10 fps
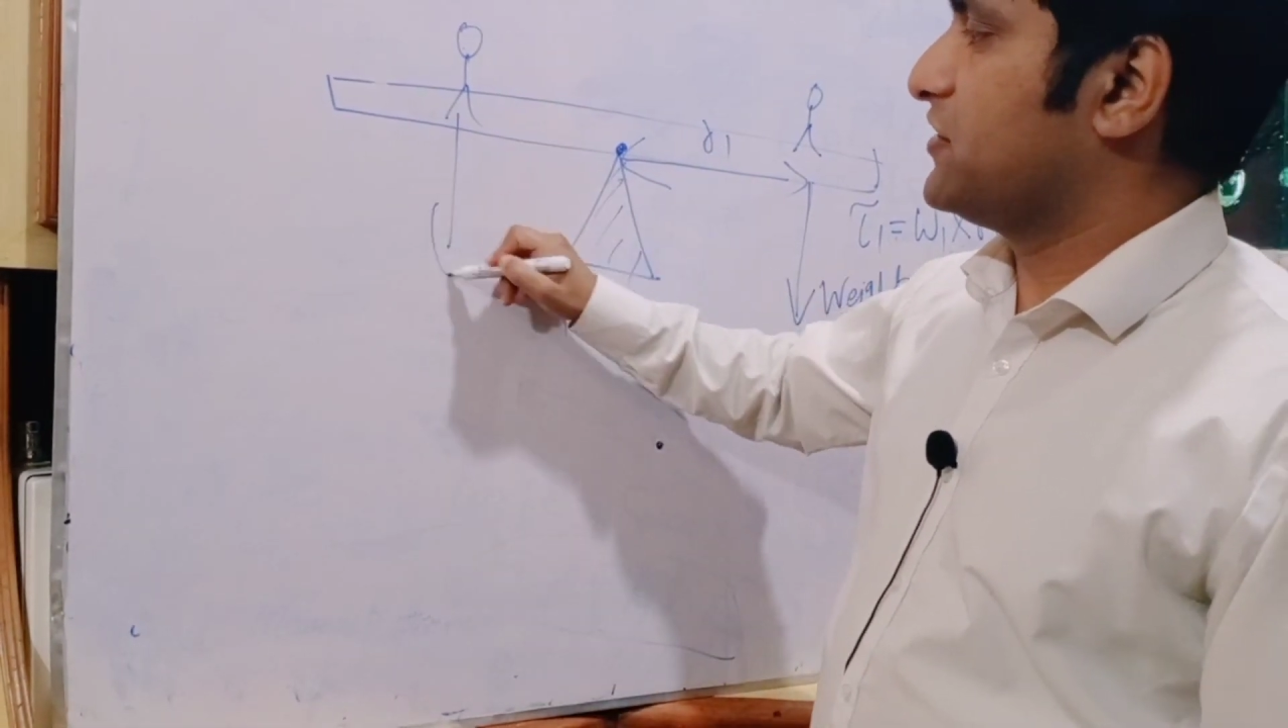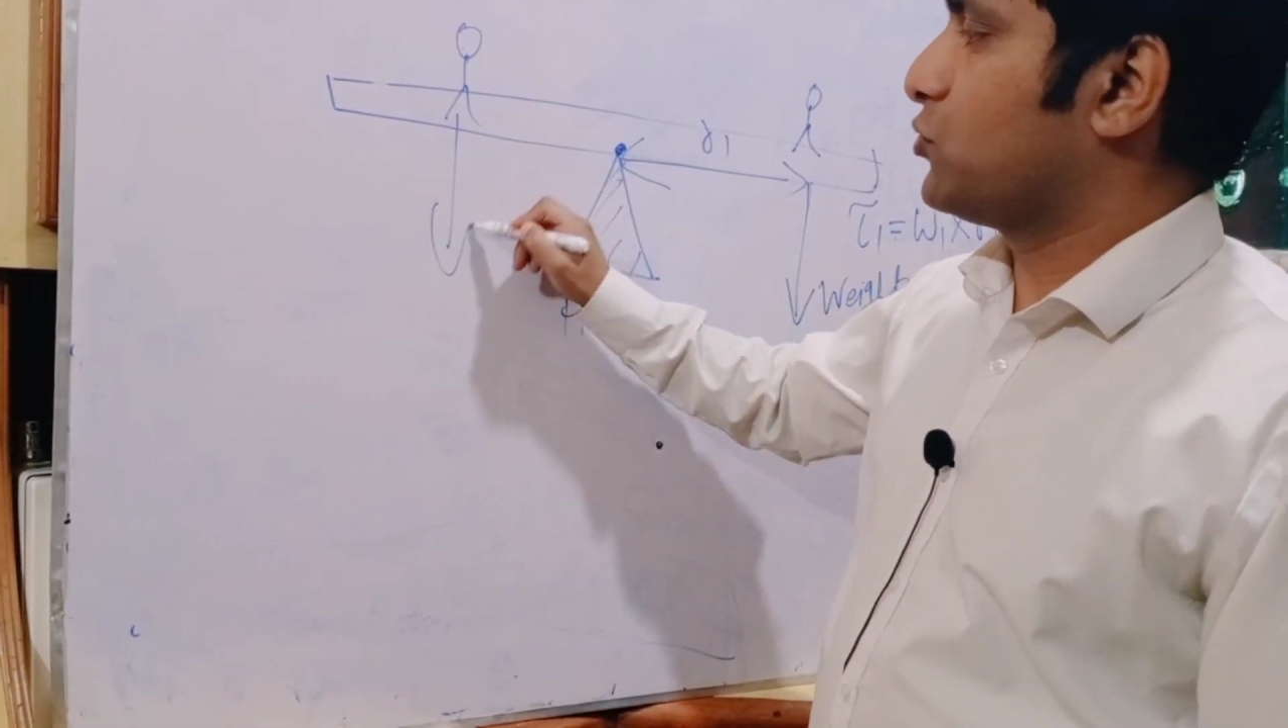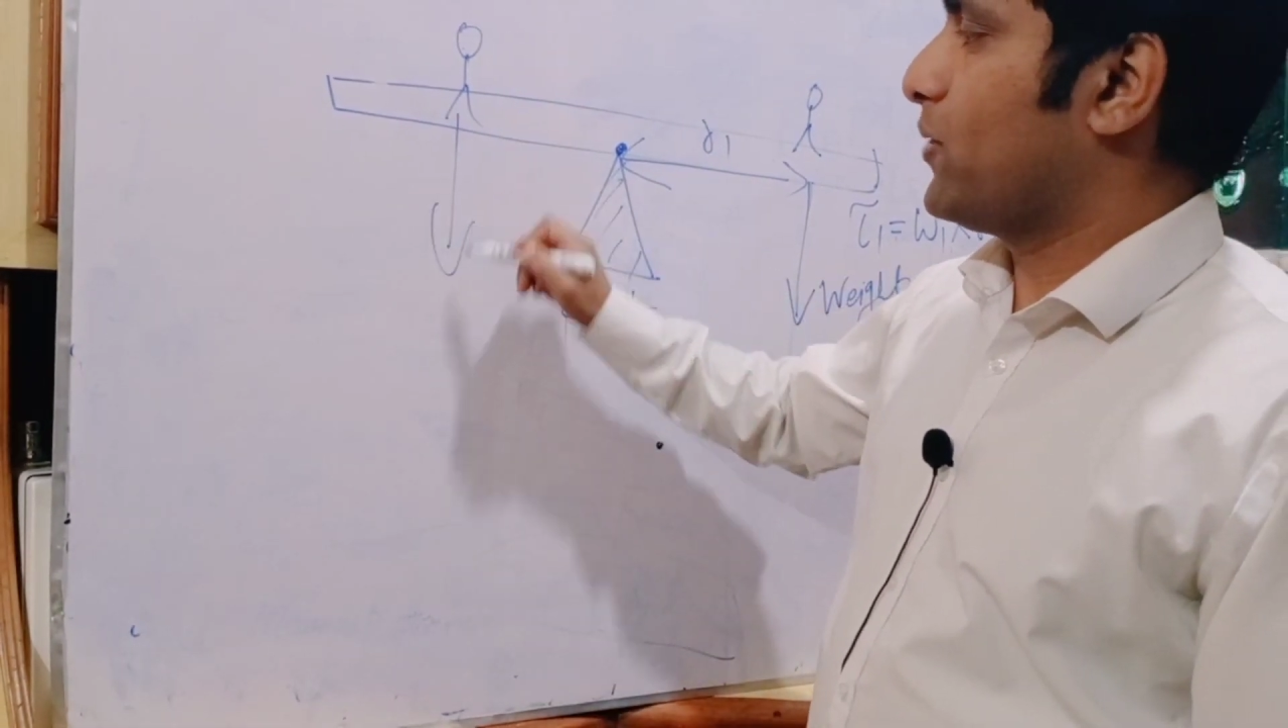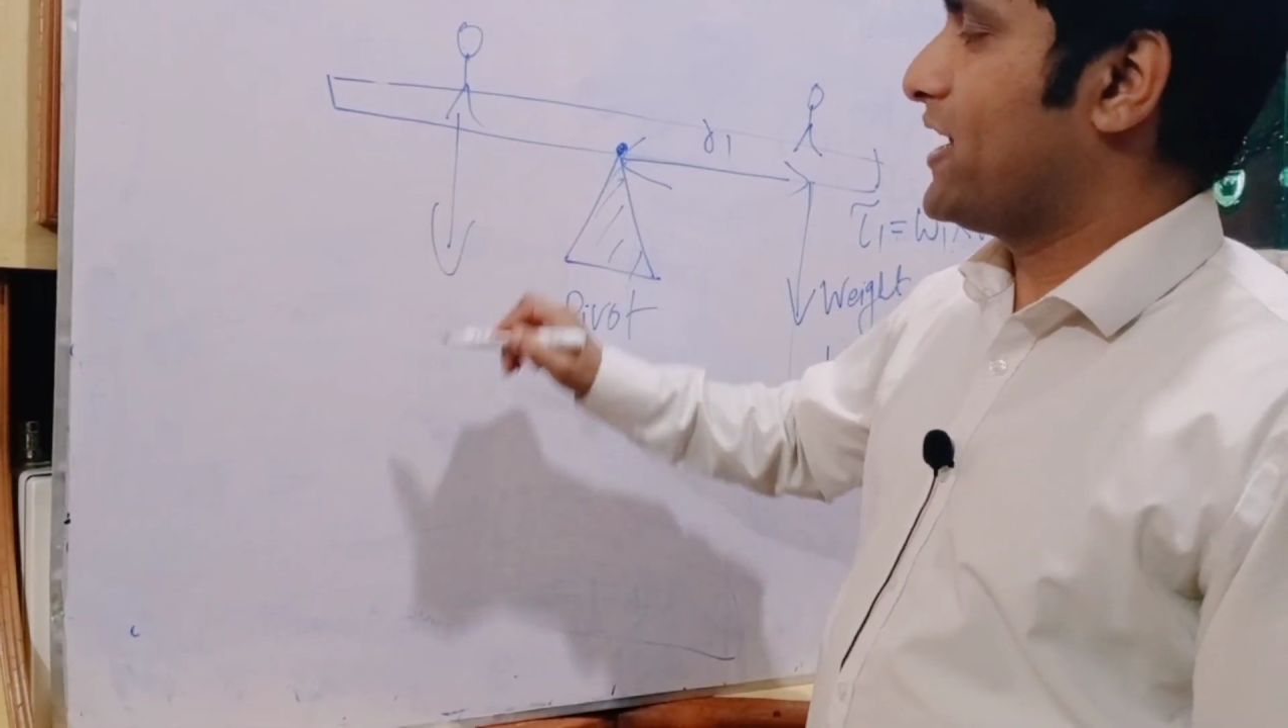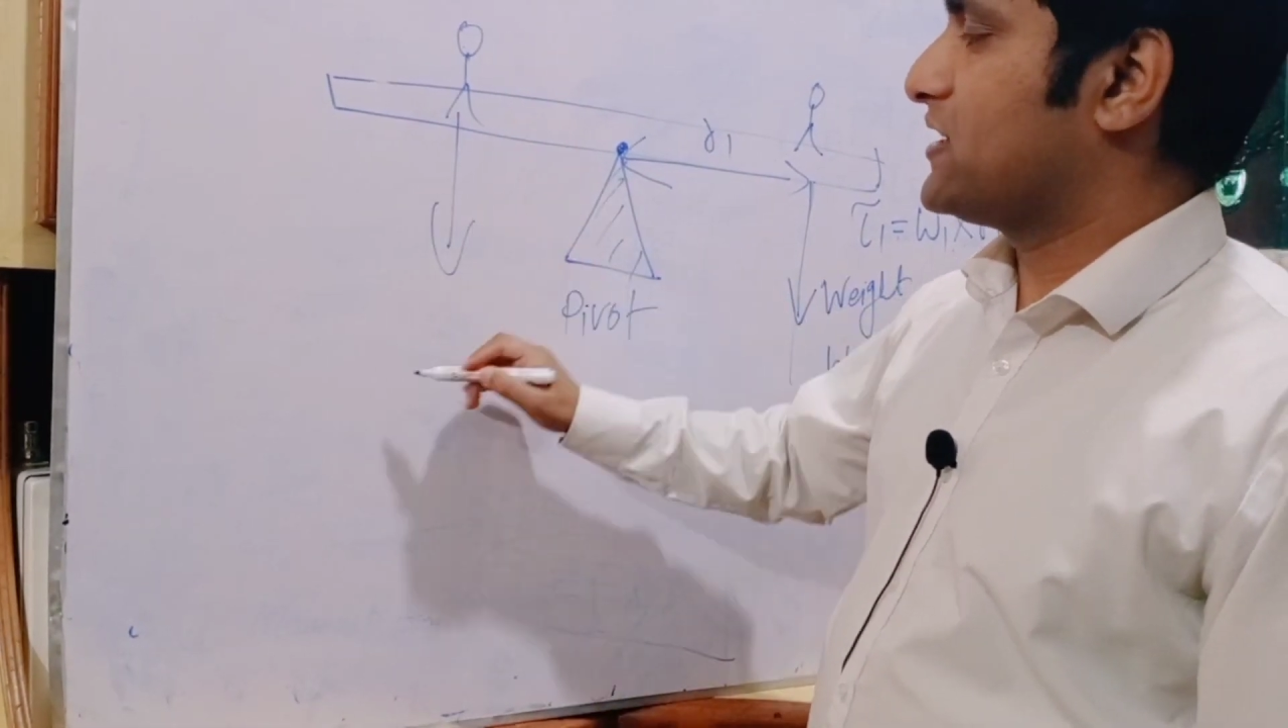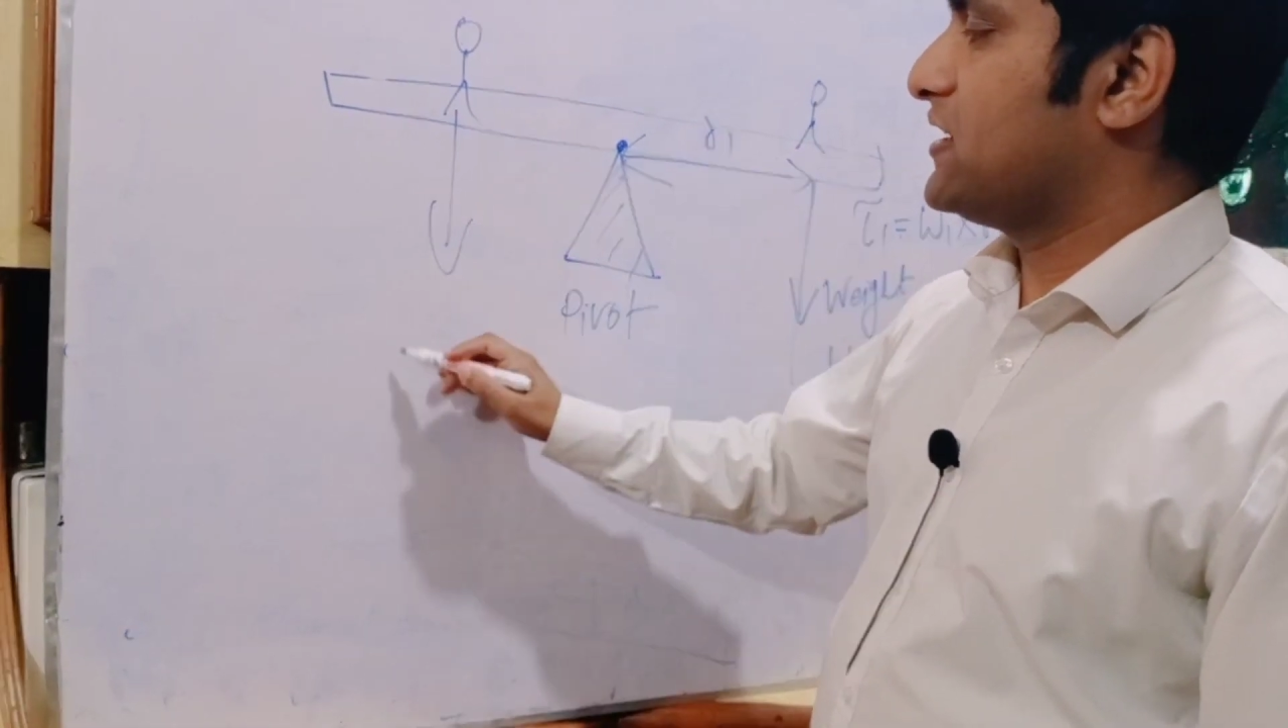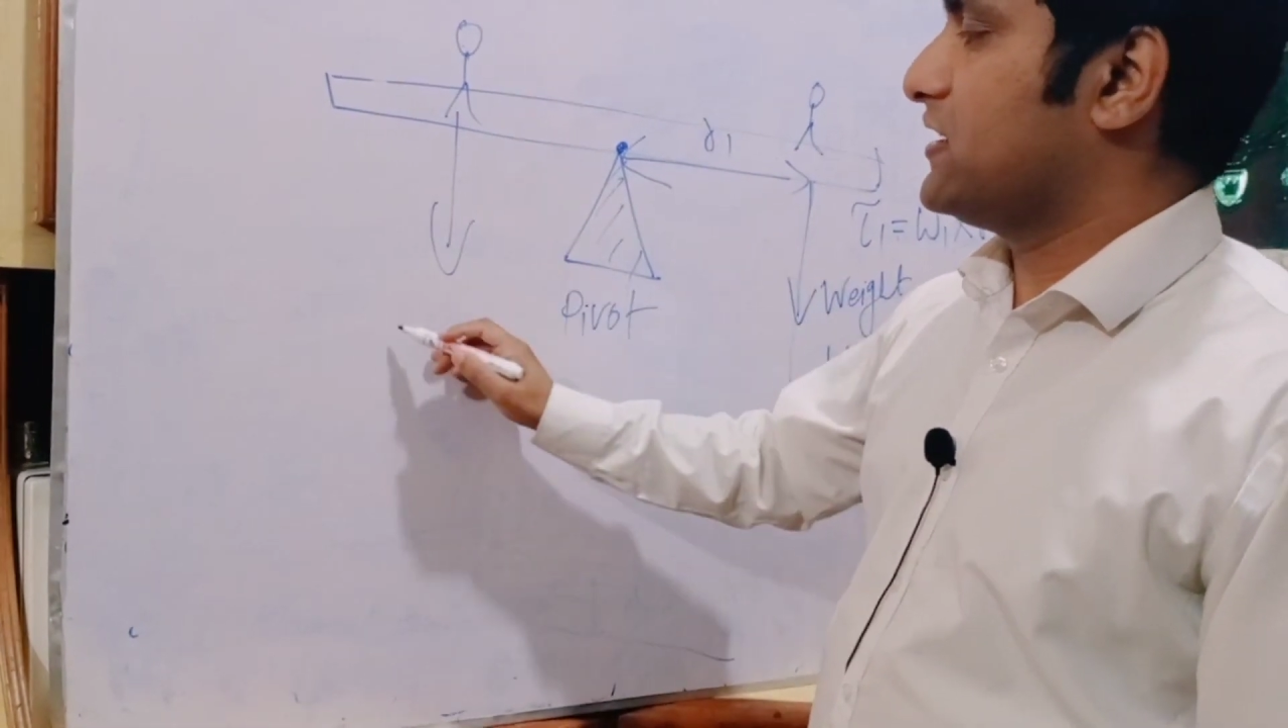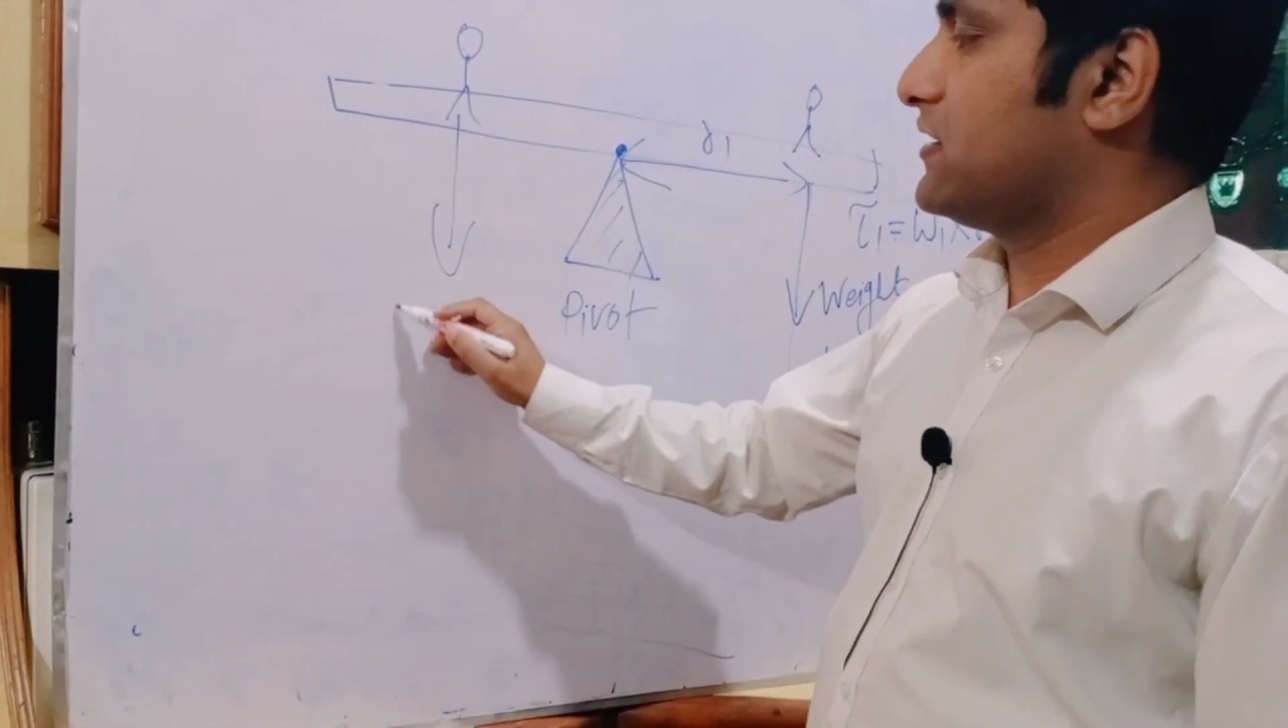weight